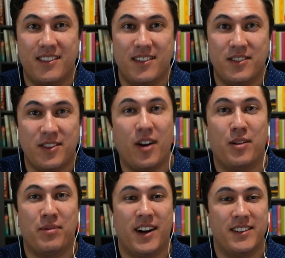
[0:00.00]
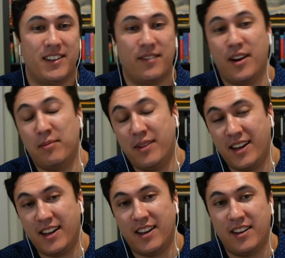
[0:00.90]
start a project at the very
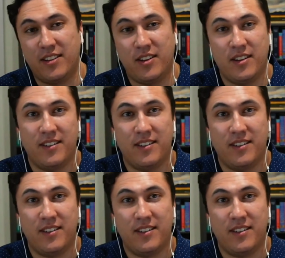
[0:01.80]
beginning